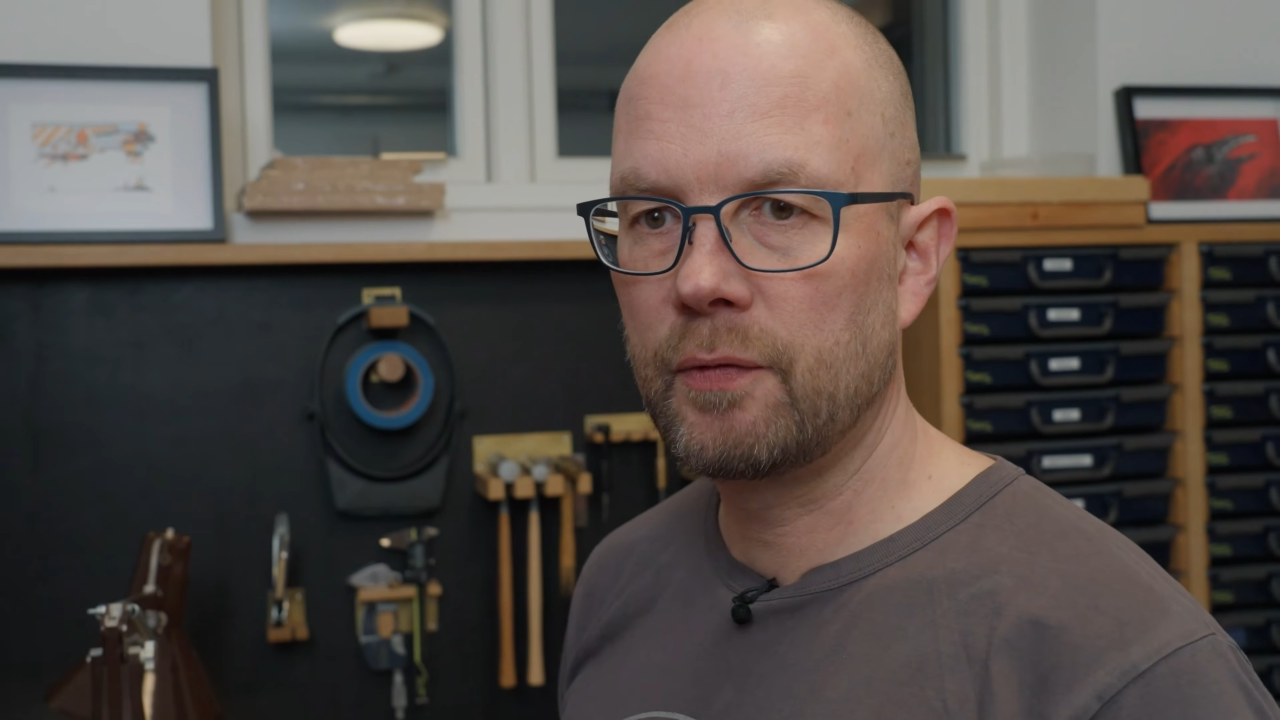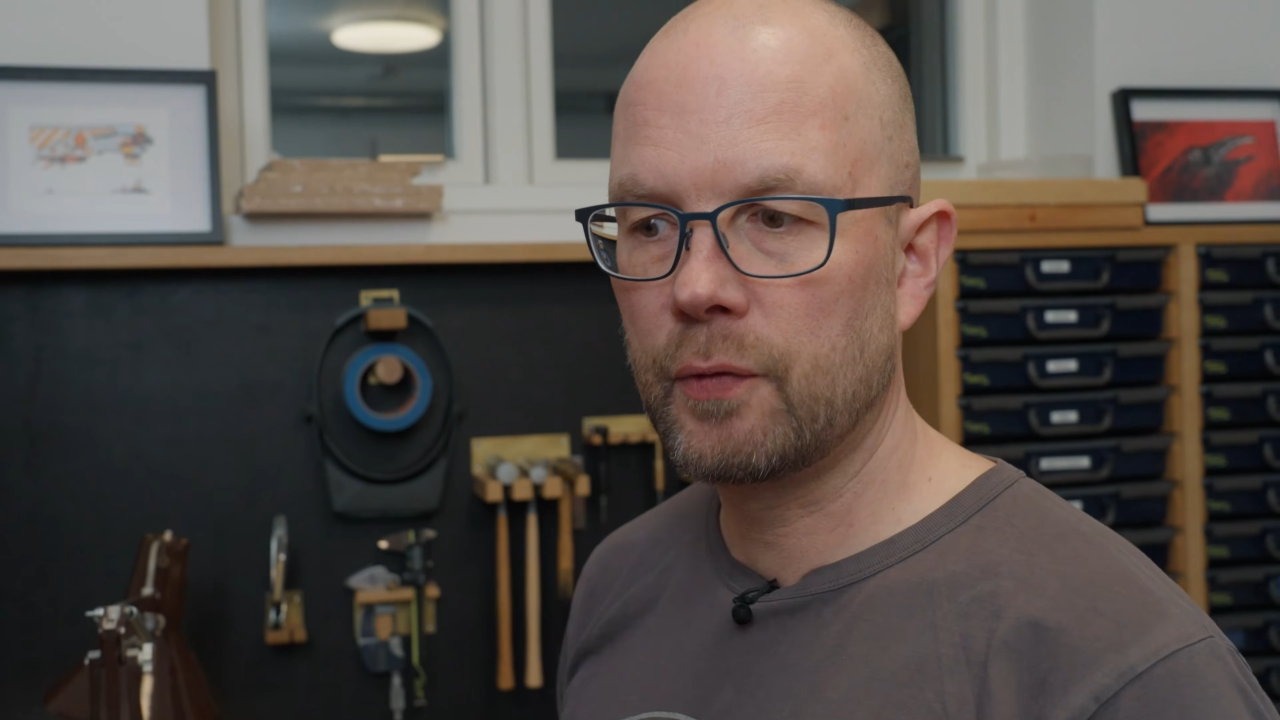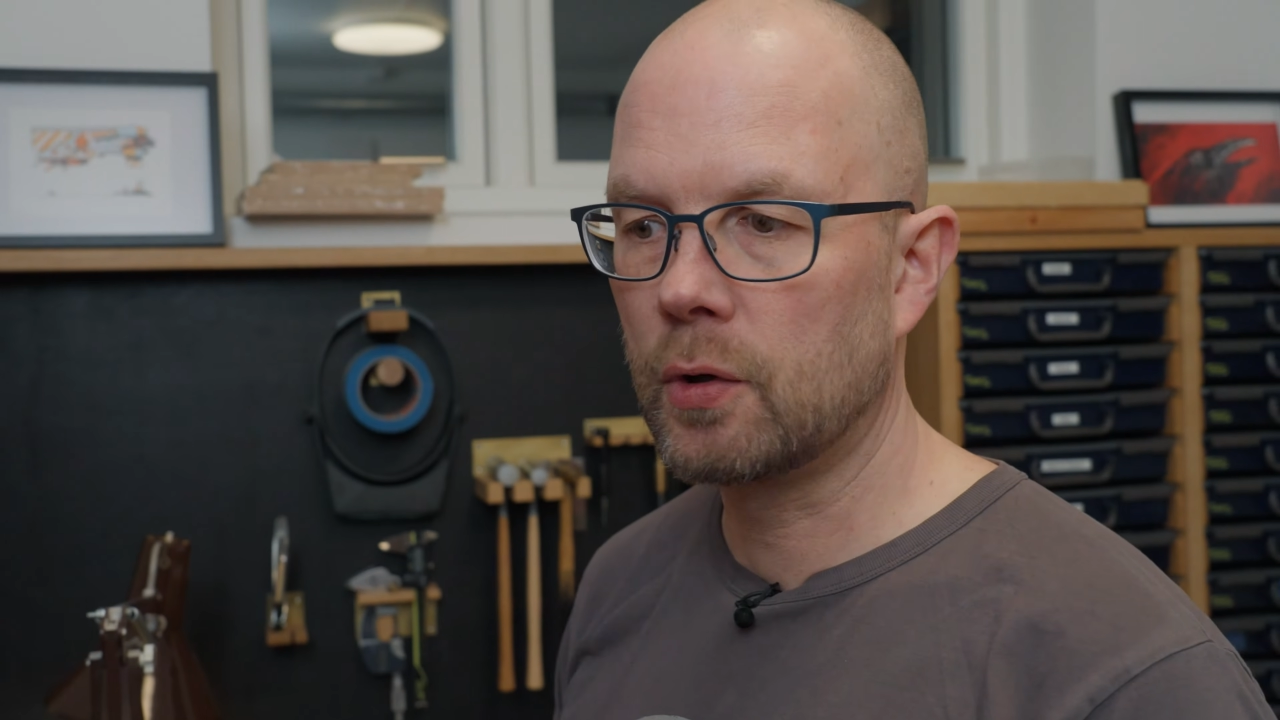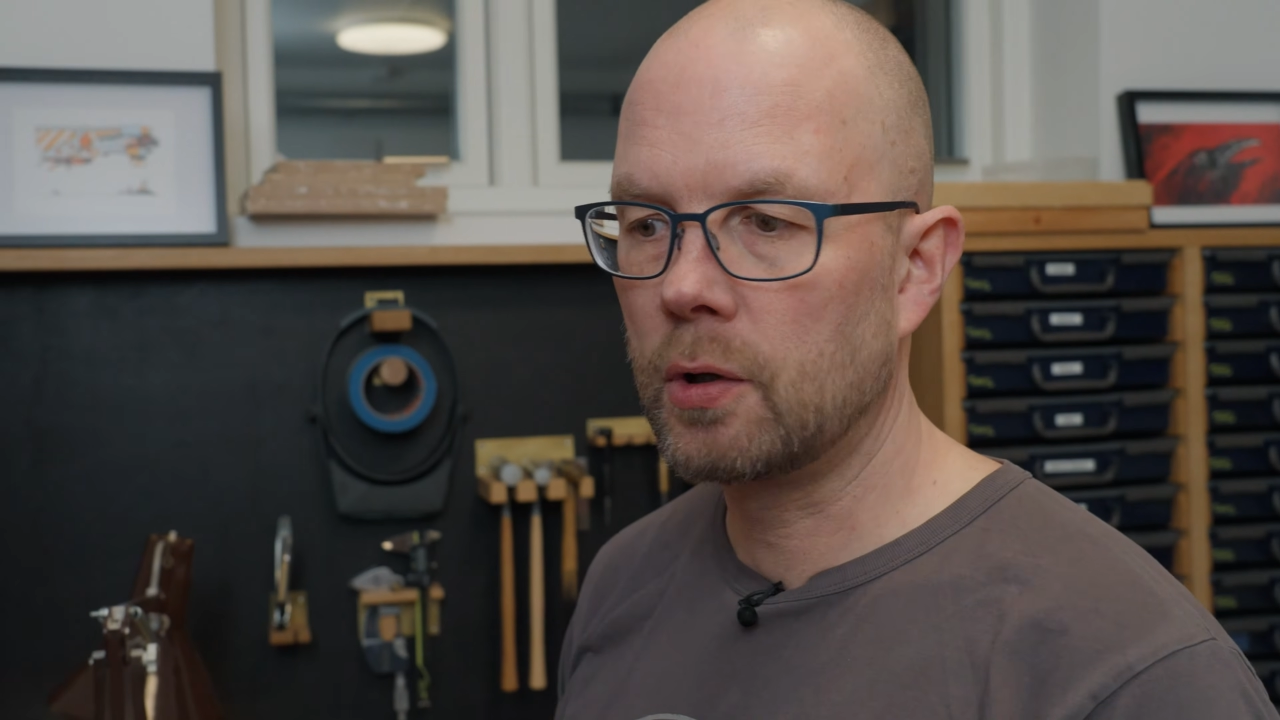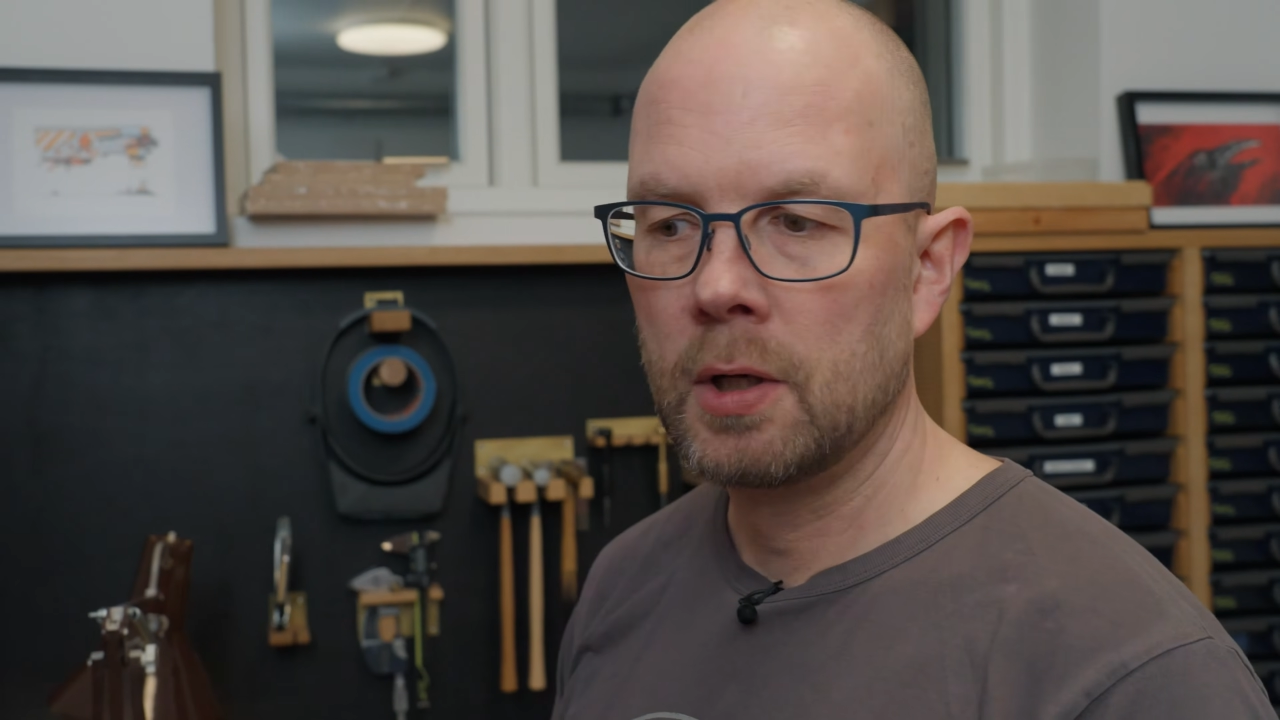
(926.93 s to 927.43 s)

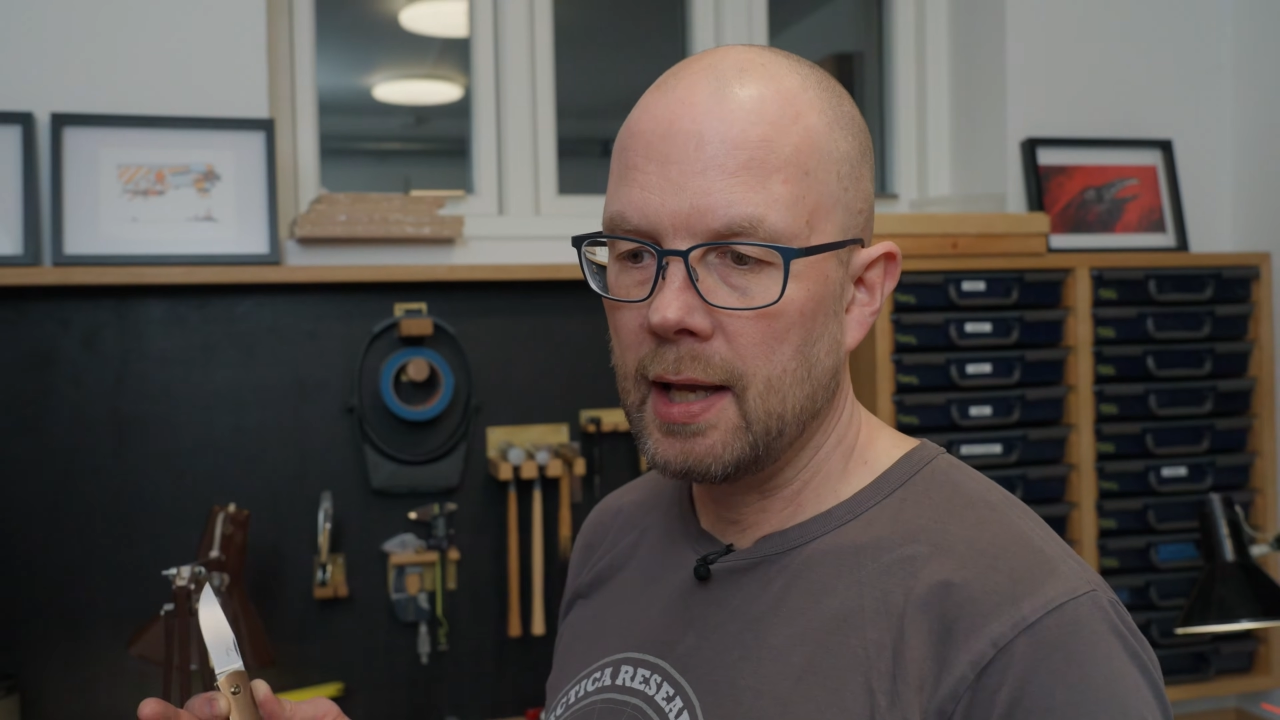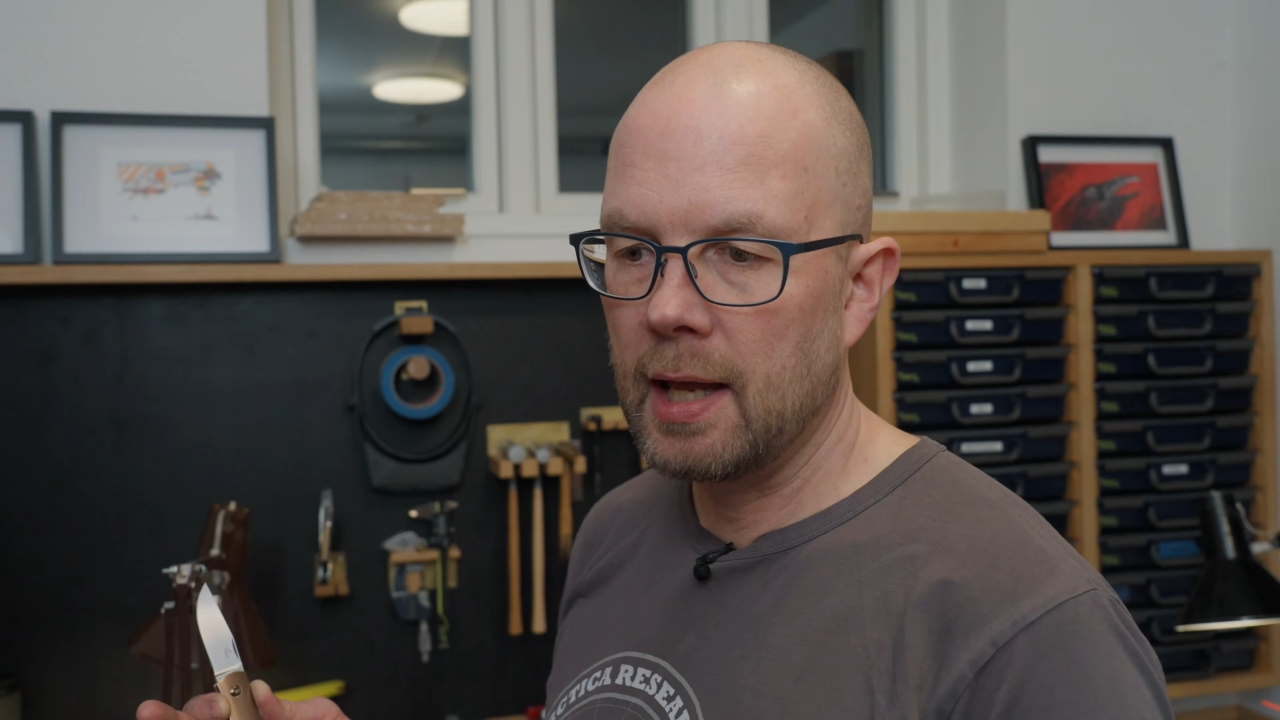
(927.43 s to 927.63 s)
for